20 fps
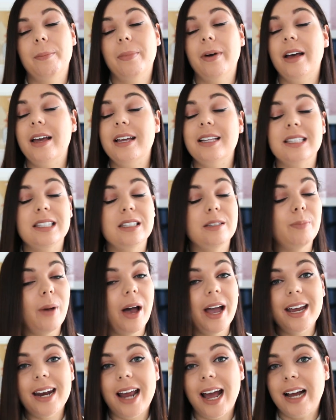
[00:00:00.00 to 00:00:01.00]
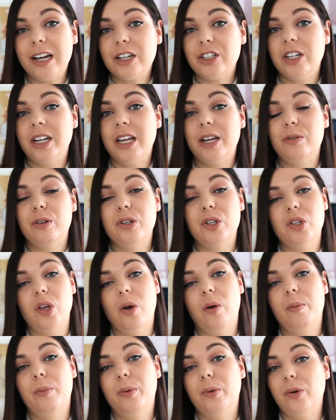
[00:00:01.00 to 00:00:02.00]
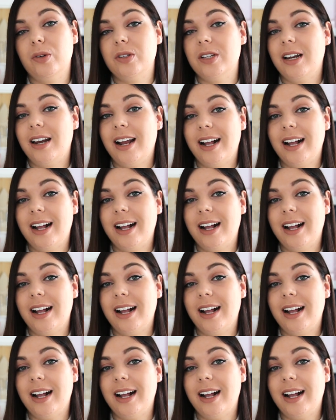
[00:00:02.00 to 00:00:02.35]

But inspired action here is so important.